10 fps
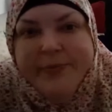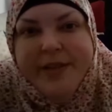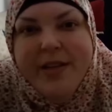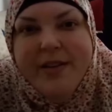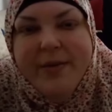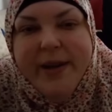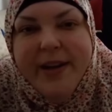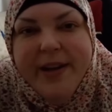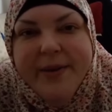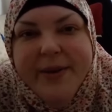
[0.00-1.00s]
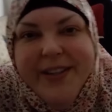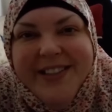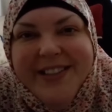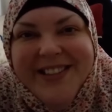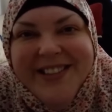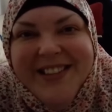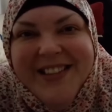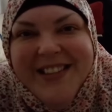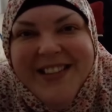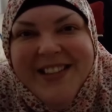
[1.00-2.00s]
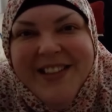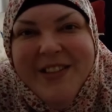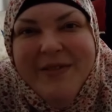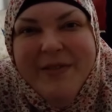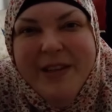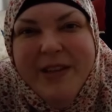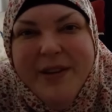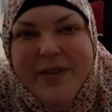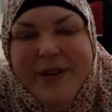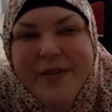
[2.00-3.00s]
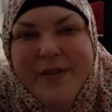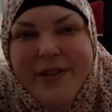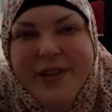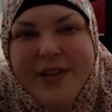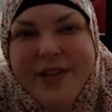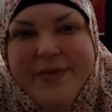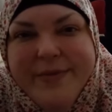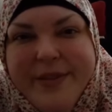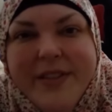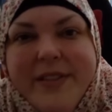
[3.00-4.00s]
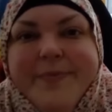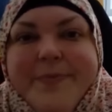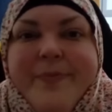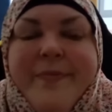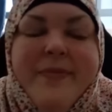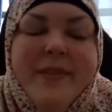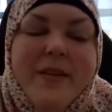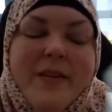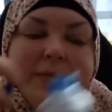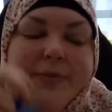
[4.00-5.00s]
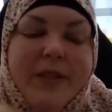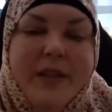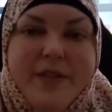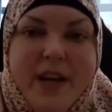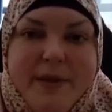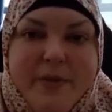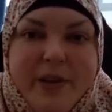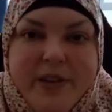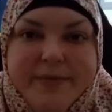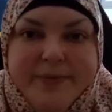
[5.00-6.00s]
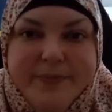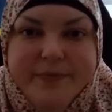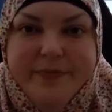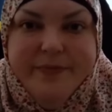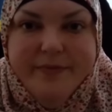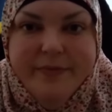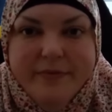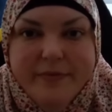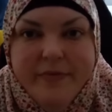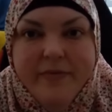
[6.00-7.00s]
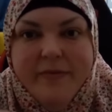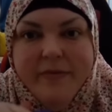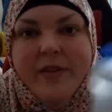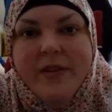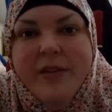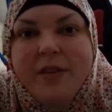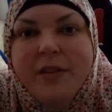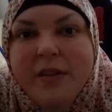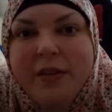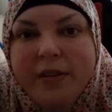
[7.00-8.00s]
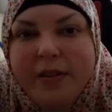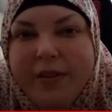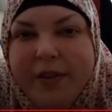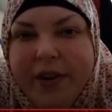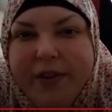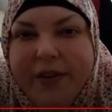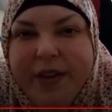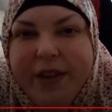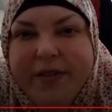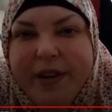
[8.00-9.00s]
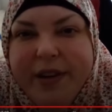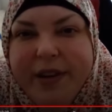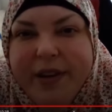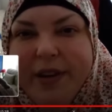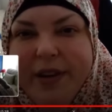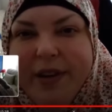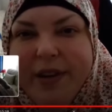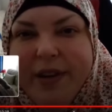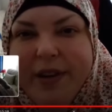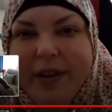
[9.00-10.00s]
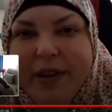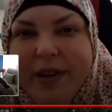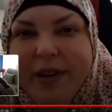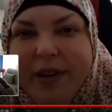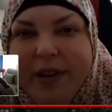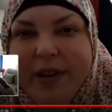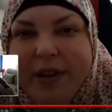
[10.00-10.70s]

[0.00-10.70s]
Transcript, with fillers: He's on awake now. No, what would help you get over your food addiction? Ugh. A lot of time and work. No, you've done no work, and you spend no time on it.